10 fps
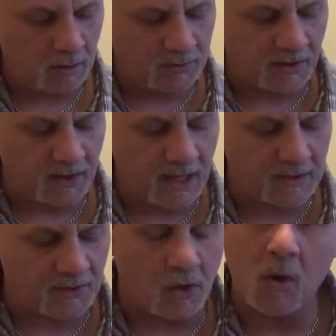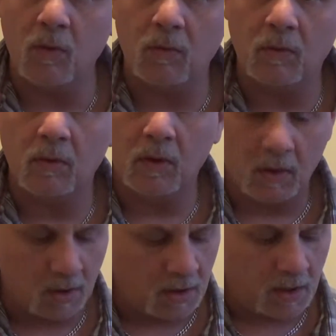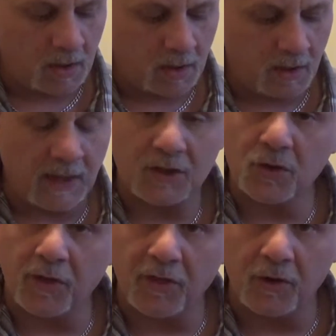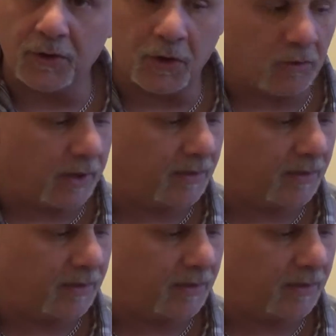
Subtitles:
to the next note. And that's your third degree.